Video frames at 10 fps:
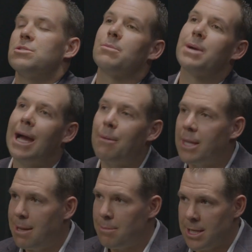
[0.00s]
is from a guy by the
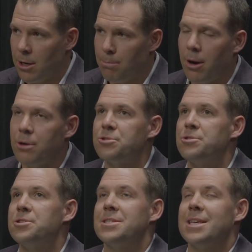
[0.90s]
name of Dale
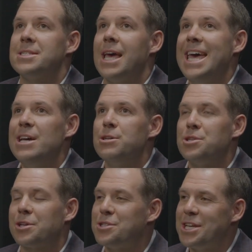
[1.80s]
Partridge that says,
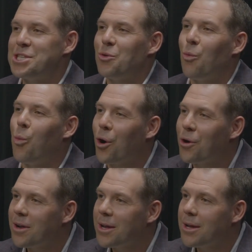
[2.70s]
success at
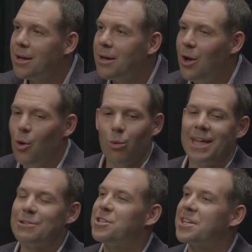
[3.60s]
work
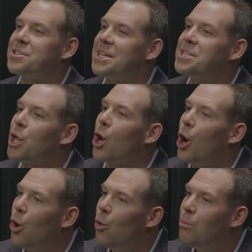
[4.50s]
without success at
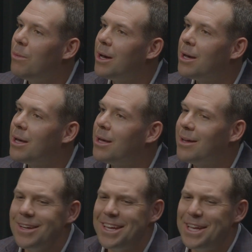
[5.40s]
home
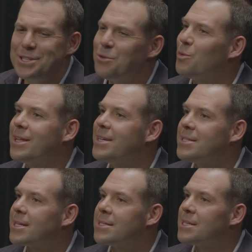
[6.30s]
isn't really
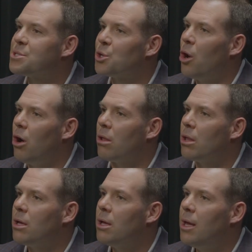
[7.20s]
success at
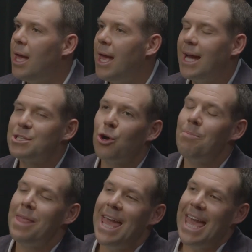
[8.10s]
all. And
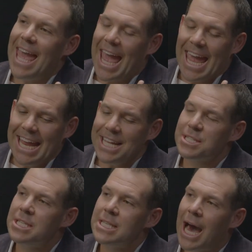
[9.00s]
so it
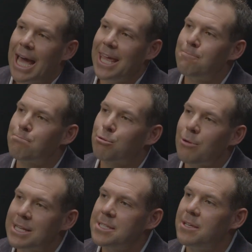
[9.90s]
is not
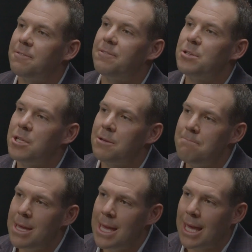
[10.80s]
impressive to
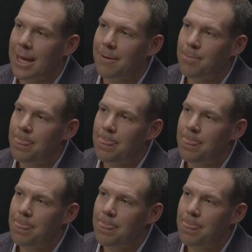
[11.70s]
me,